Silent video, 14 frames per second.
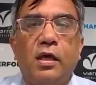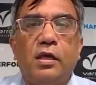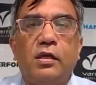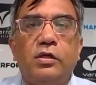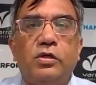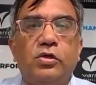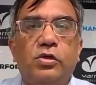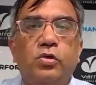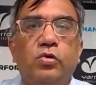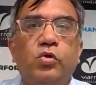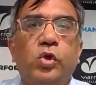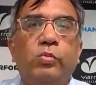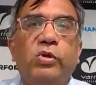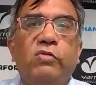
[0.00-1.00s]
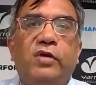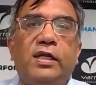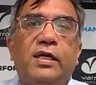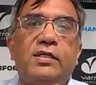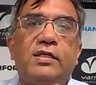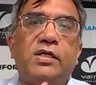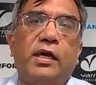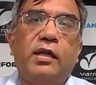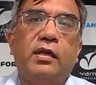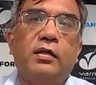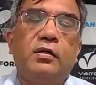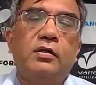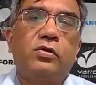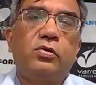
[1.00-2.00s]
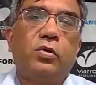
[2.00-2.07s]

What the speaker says: you need to be very agile to